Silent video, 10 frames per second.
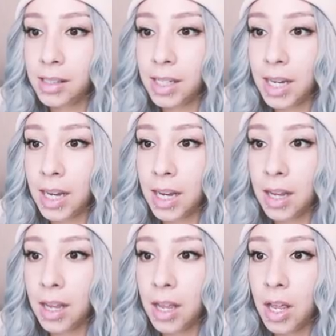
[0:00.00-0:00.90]

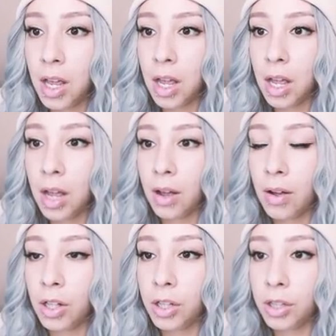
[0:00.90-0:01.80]
C
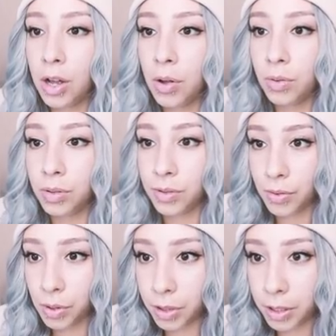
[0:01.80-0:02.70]
clothes
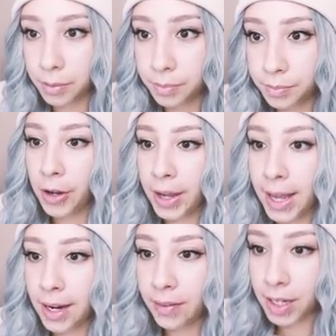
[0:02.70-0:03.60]
folder.
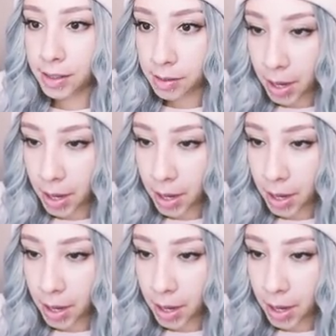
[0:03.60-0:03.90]
Okay, and I've got